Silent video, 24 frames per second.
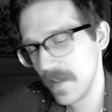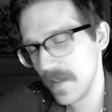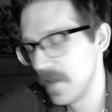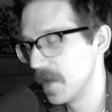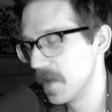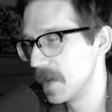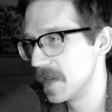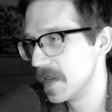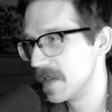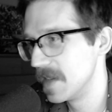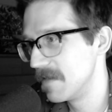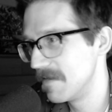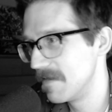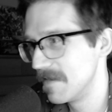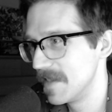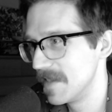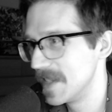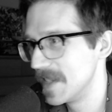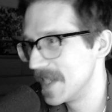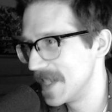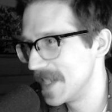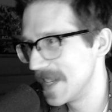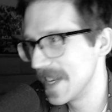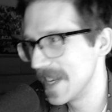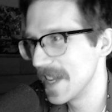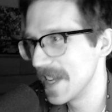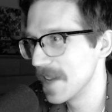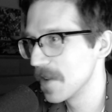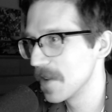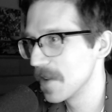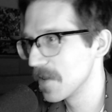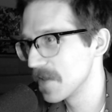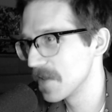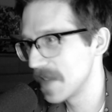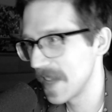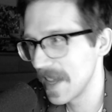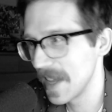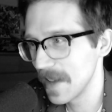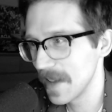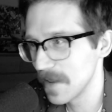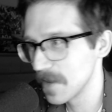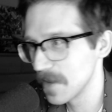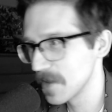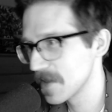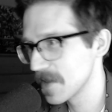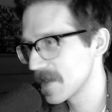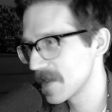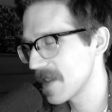the
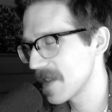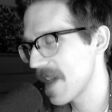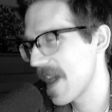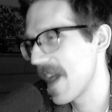deals,